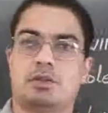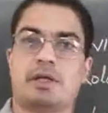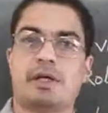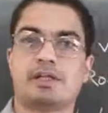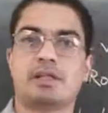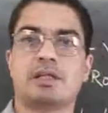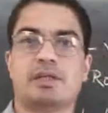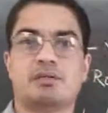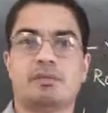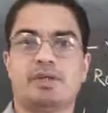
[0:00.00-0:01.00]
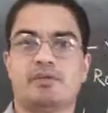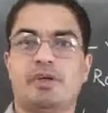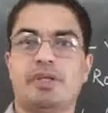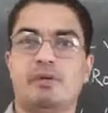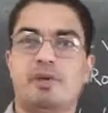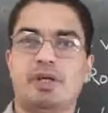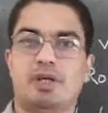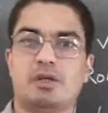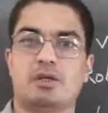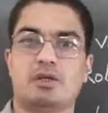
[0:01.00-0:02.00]
correct the government when they
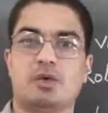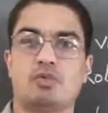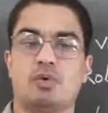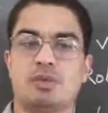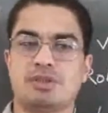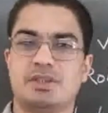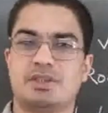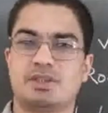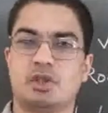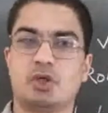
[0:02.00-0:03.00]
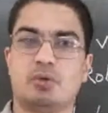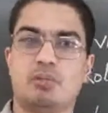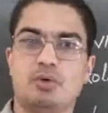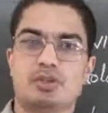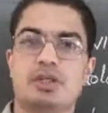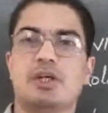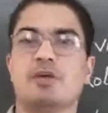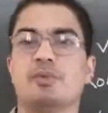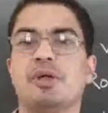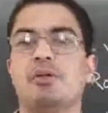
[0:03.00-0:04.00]
make wrong policies, or oppose the
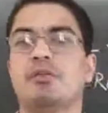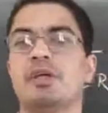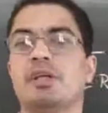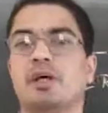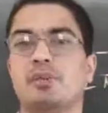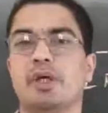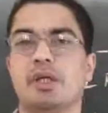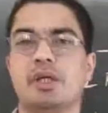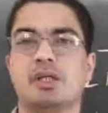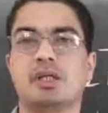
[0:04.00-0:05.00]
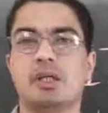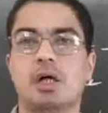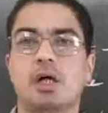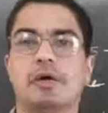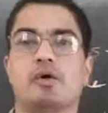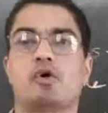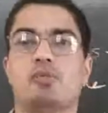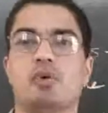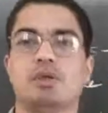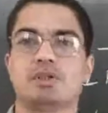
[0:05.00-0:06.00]
government when they are making the
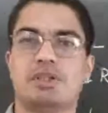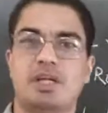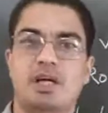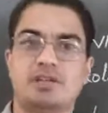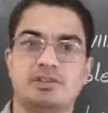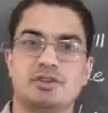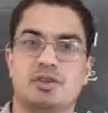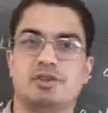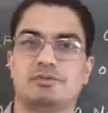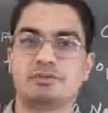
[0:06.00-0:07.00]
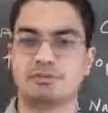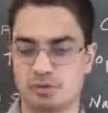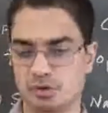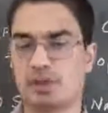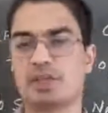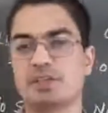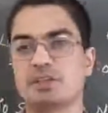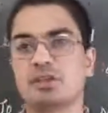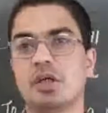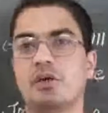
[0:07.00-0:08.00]
wrong policy, and so on. So that
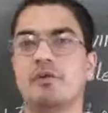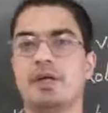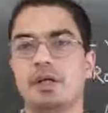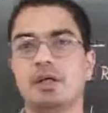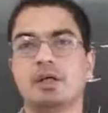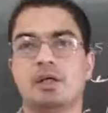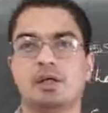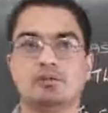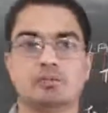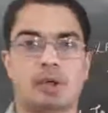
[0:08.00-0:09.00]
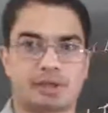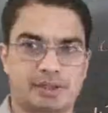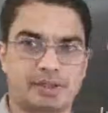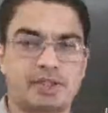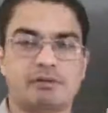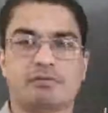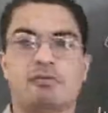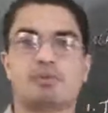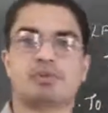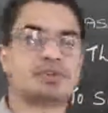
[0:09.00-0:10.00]
is very important. If
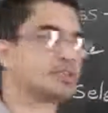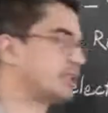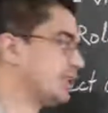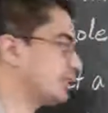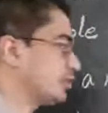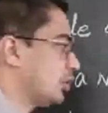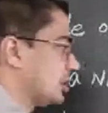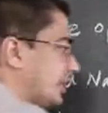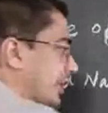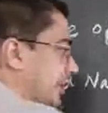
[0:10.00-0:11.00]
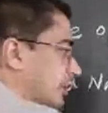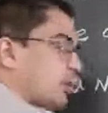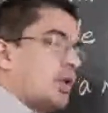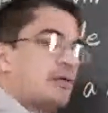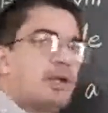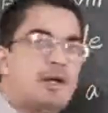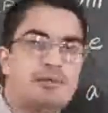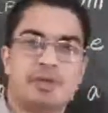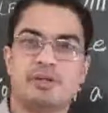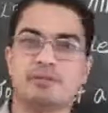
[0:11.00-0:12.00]
opposition is not there, what will
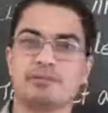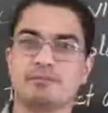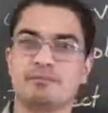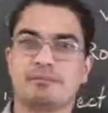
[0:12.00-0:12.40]
happen?